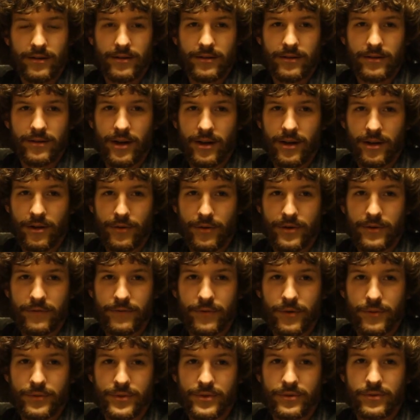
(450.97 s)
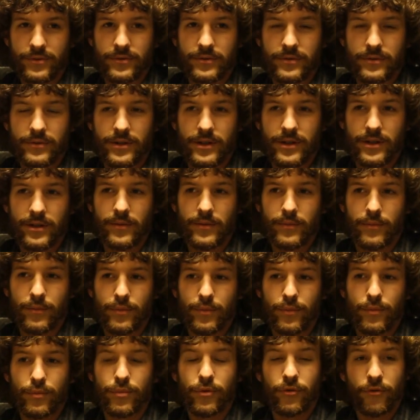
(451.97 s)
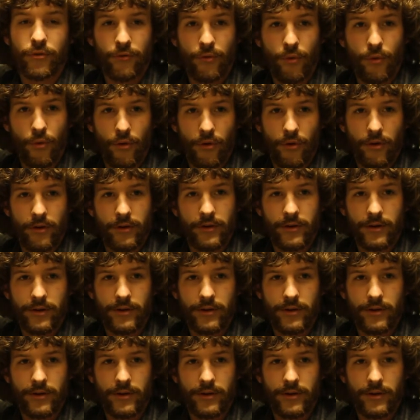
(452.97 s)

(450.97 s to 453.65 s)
not going to film school um, before